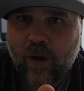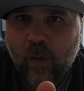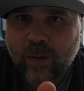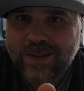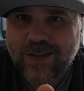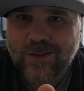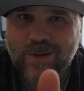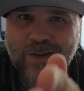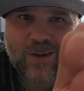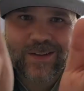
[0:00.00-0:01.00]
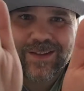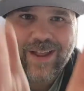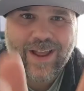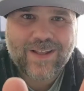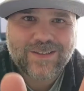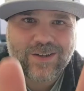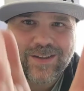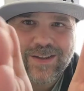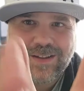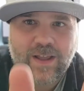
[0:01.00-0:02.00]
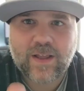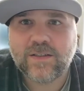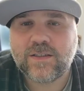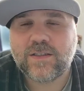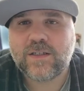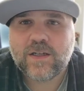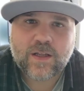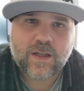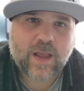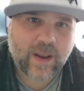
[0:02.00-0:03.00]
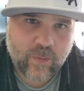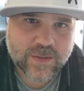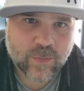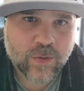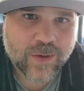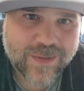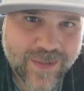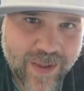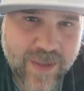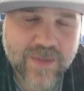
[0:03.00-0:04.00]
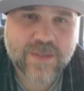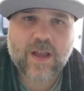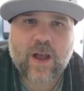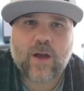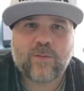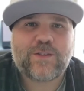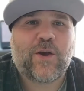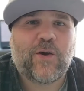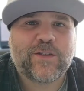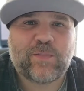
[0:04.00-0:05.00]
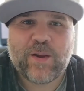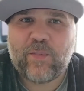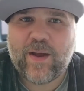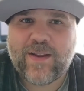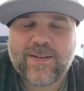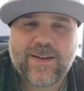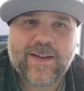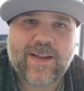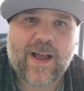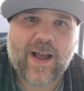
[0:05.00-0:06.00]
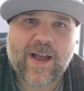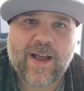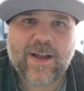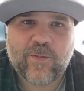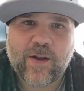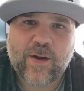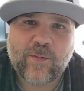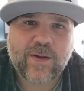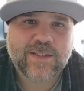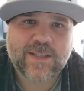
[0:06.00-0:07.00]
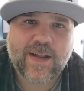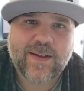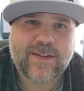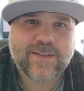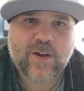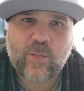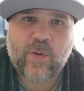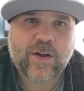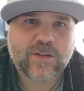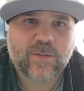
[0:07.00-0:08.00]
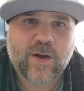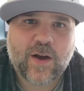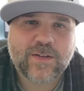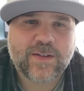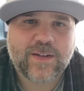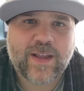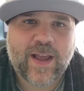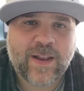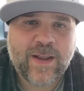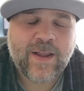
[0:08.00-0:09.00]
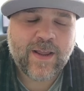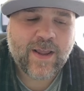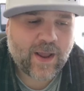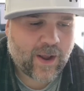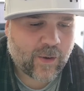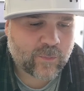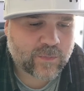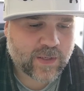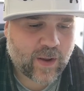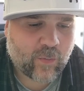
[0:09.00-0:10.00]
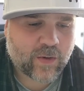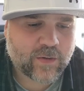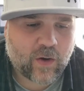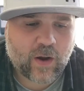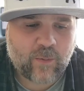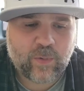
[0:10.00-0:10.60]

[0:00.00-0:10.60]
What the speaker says: always tells me, look at the lens, look at the lens. Anyways, I'm gonna look at the lens. So it's been a bit, but I'm excited to start putting out some content again. Today I want to talk,